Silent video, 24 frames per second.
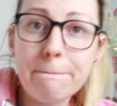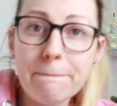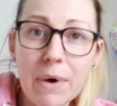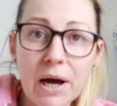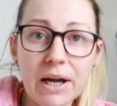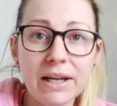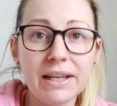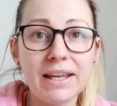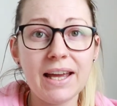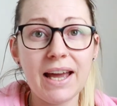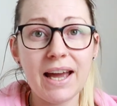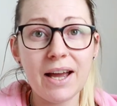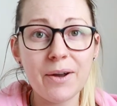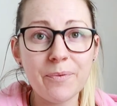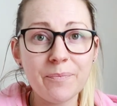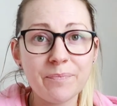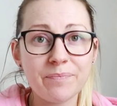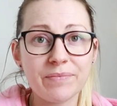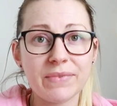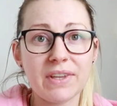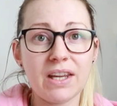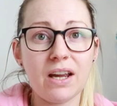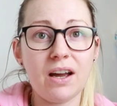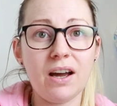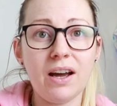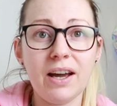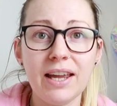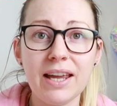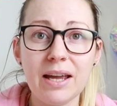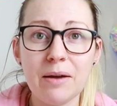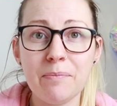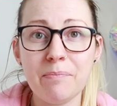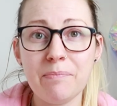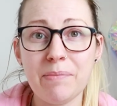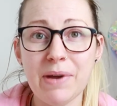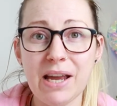But yeah, I
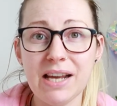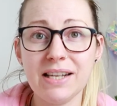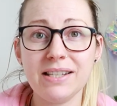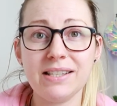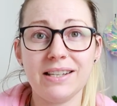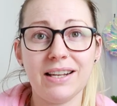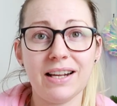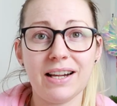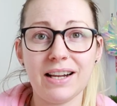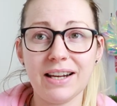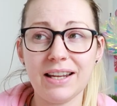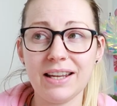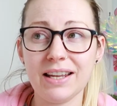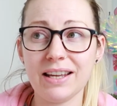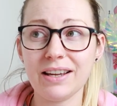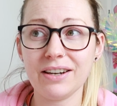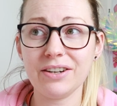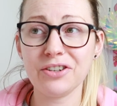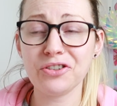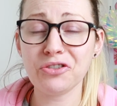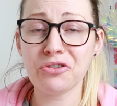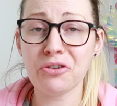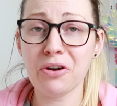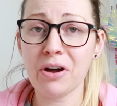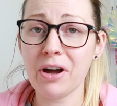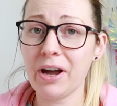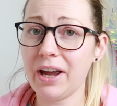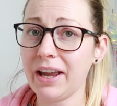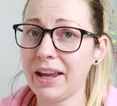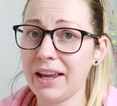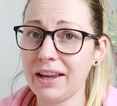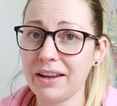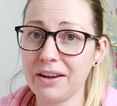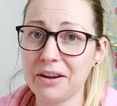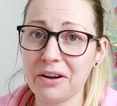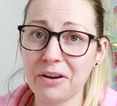am basically going to try
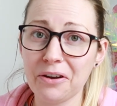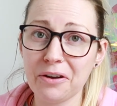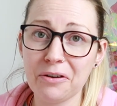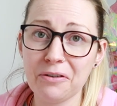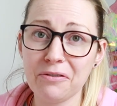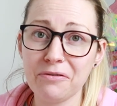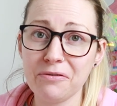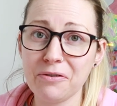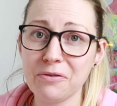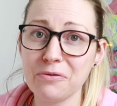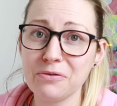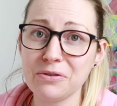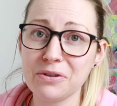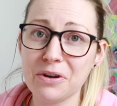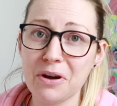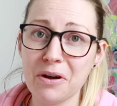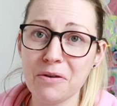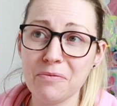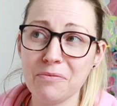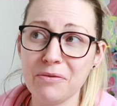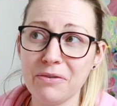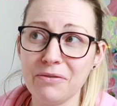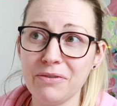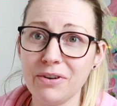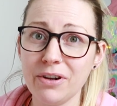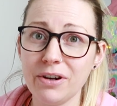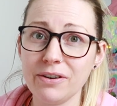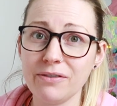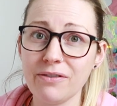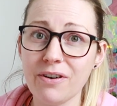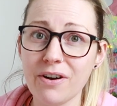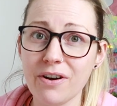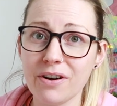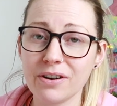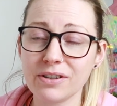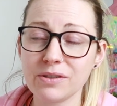and go full-time with Lula
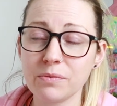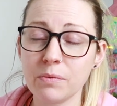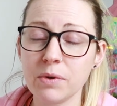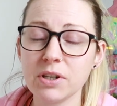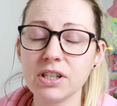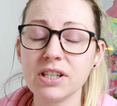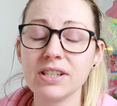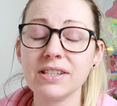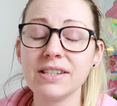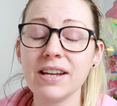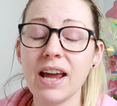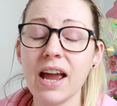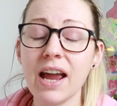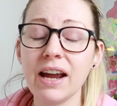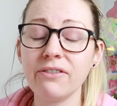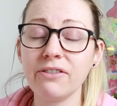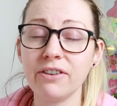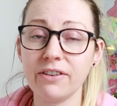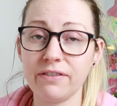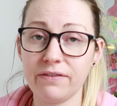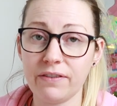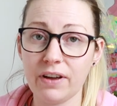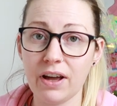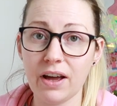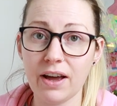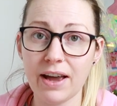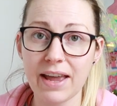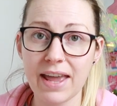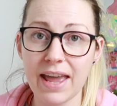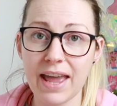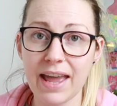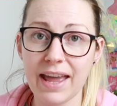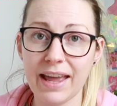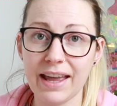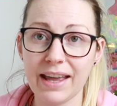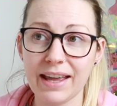Rocks, which is
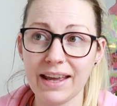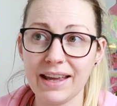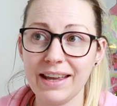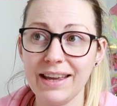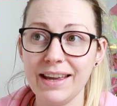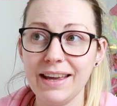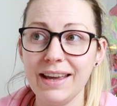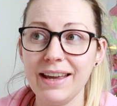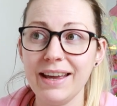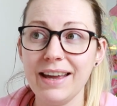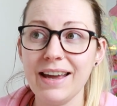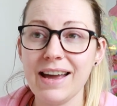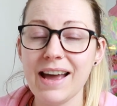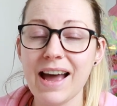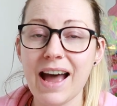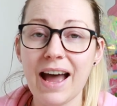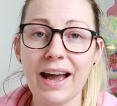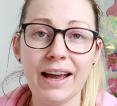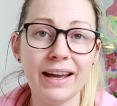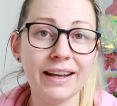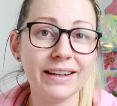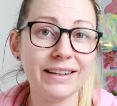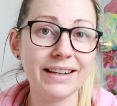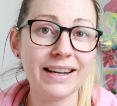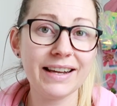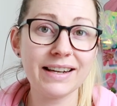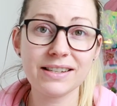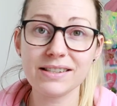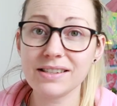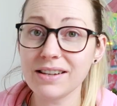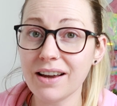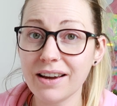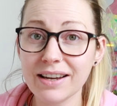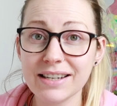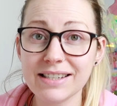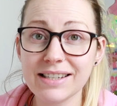terrifying and
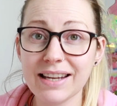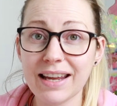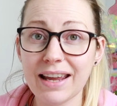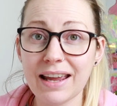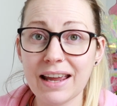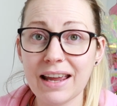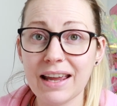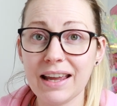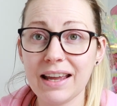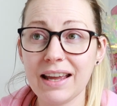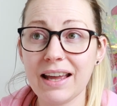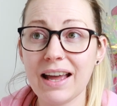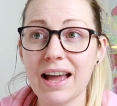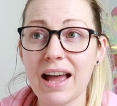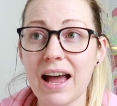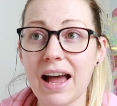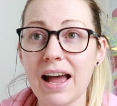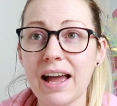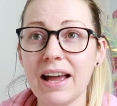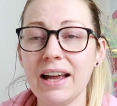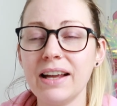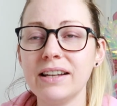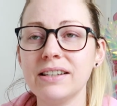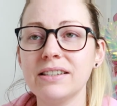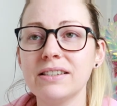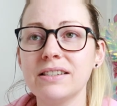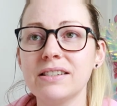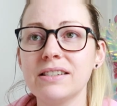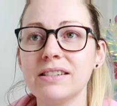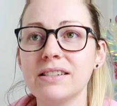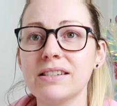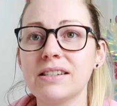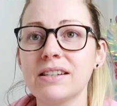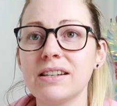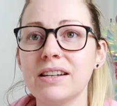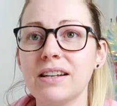exciting
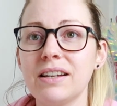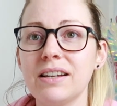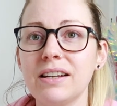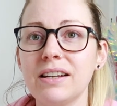and